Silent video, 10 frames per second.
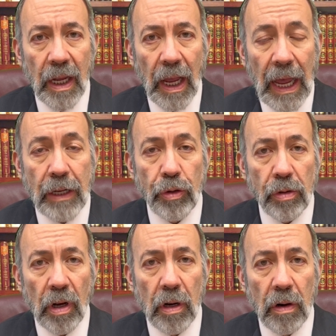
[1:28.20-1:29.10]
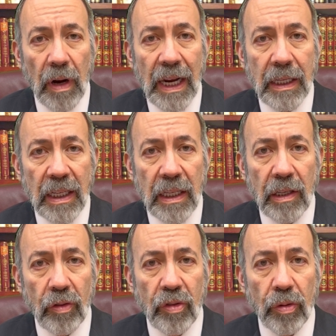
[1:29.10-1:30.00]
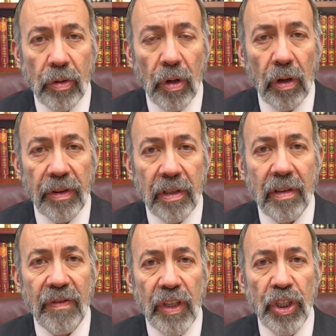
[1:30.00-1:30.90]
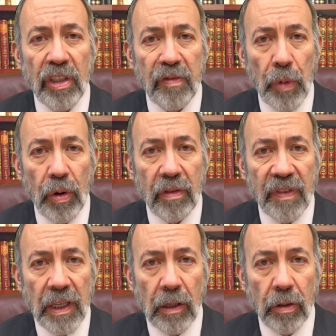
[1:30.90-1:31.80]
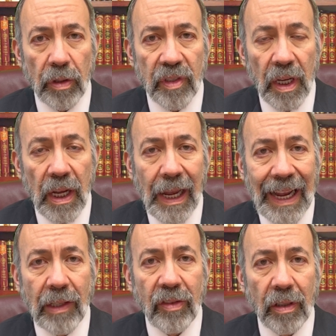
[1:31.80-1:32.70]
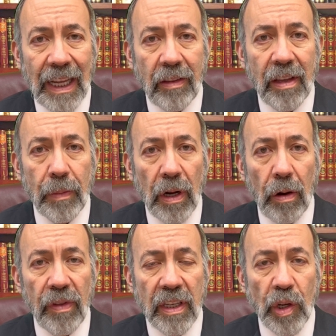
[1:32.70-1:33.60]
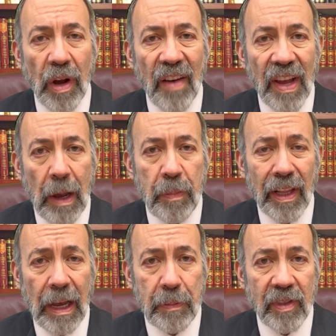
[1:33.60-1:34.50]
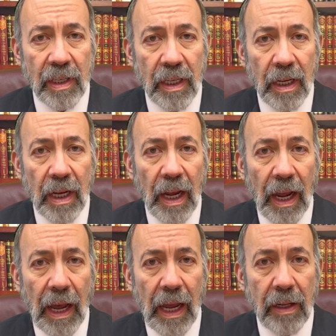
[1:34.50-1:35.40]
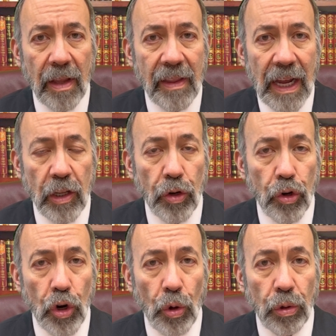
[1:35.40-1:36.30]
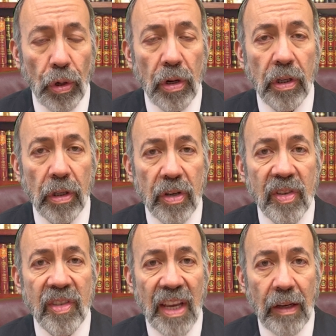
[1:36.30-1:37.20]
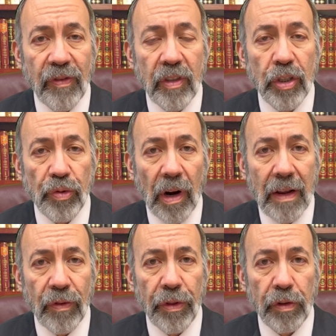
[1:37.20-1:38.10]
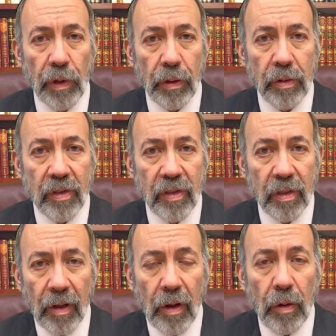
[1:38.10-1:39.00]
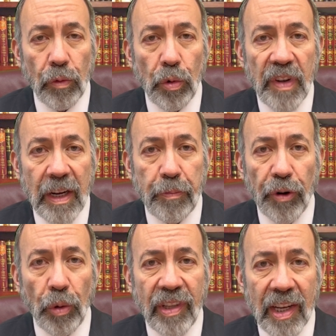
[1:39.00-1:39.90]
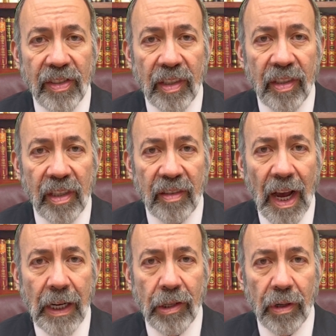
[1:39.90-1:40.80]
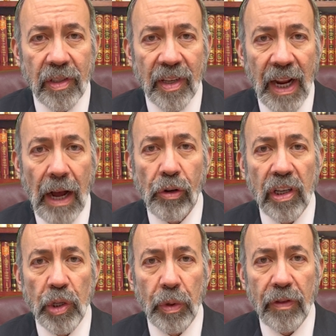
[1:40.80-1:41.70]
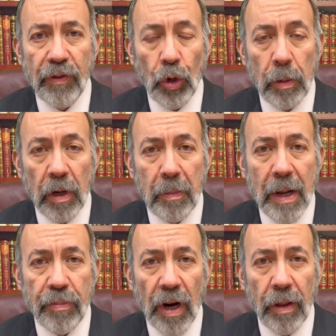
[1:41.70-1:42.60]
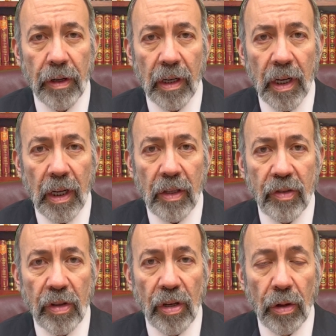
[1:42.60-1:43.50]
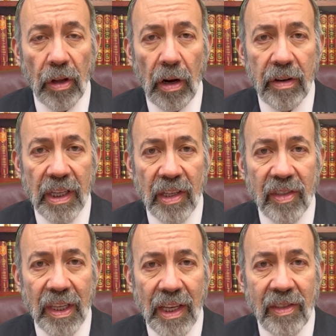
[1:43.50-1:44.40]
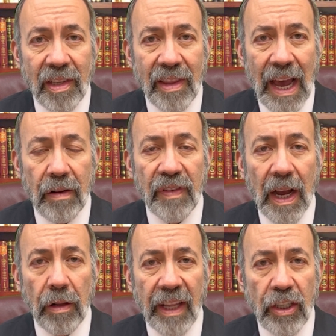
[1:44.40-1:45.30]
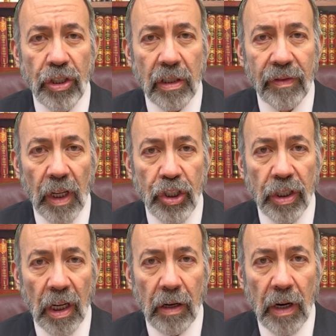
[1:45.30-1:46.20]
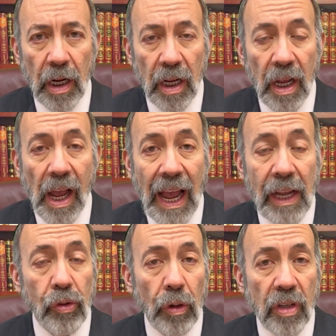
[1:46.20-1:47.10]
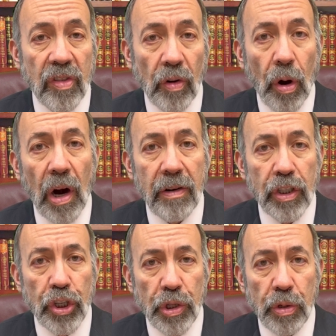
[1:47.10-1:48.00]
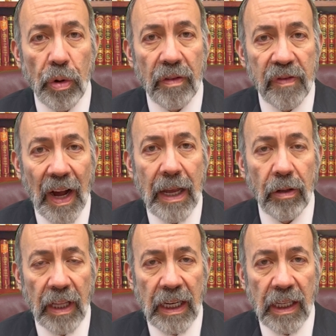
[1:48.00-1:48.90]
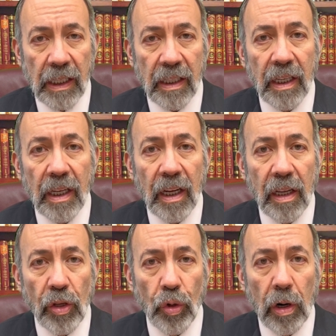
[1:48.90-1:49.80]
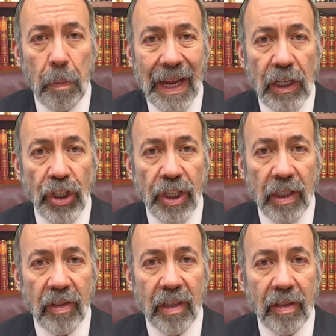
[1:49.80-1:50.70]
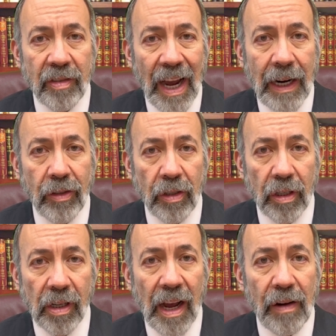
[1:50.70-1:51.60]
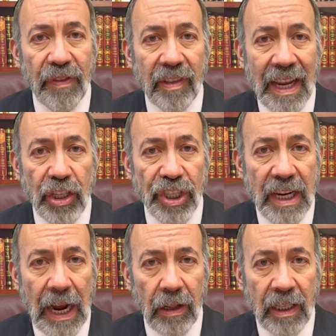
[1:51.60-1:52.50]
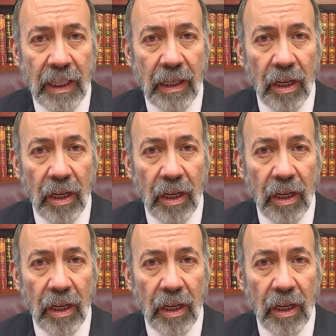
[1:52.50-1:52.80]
"And you know, I need to call the Division of Motor Vehicles and to let them know that you have epilepsy and that you're no longer safe to drive on the roads." Reuven protested to the doctor and said, "How can you inform on my brother to the authorities? Isn't that a violation of lashon hara? And also, aren't you violating your patient-doctor confidentiality?